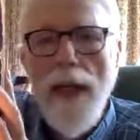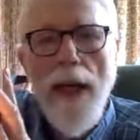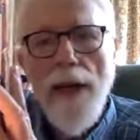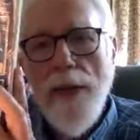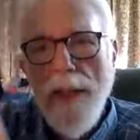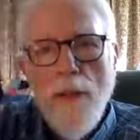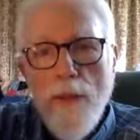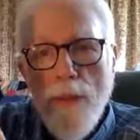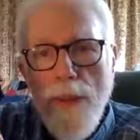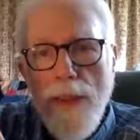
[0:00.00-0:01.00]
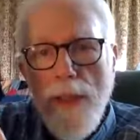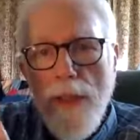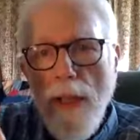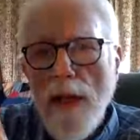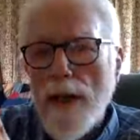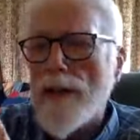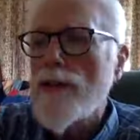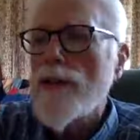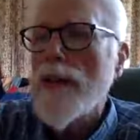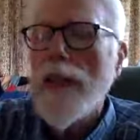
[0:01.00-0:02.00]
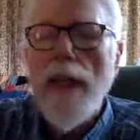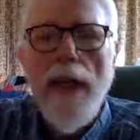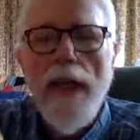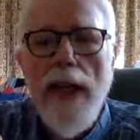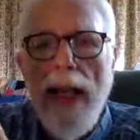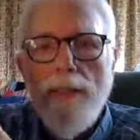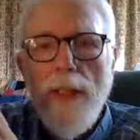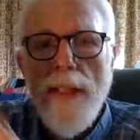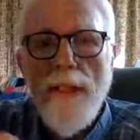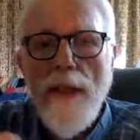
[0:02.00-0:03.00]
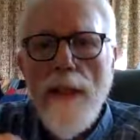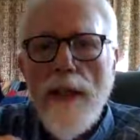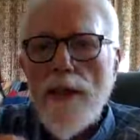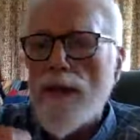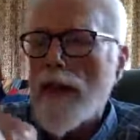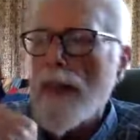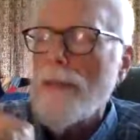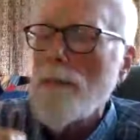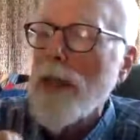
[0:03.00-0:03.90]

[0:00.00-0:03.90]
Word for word: that goes with the cards. I actually call this kind of